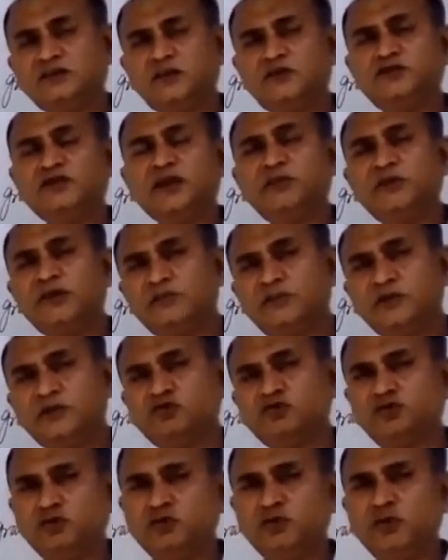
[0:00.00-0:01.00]
of chapter number
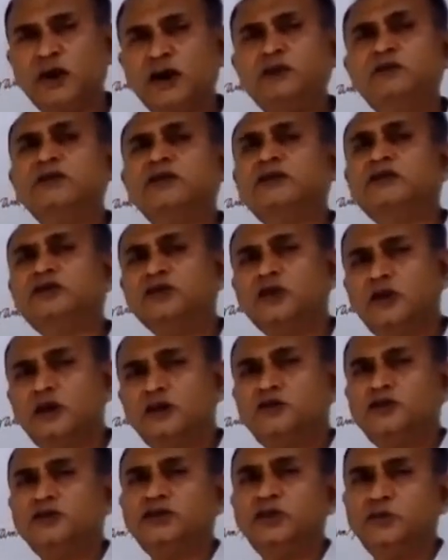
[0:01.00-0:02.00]
2 I will solve
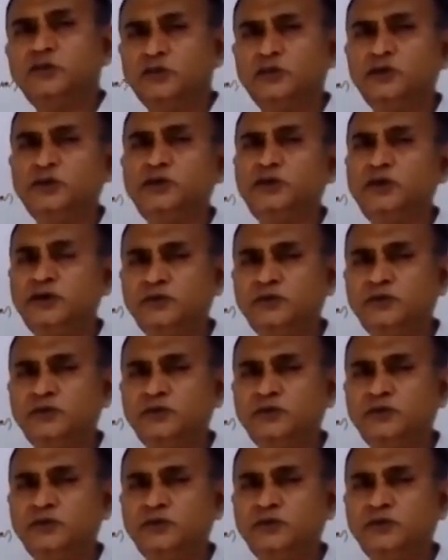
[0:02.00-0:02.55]
on the board.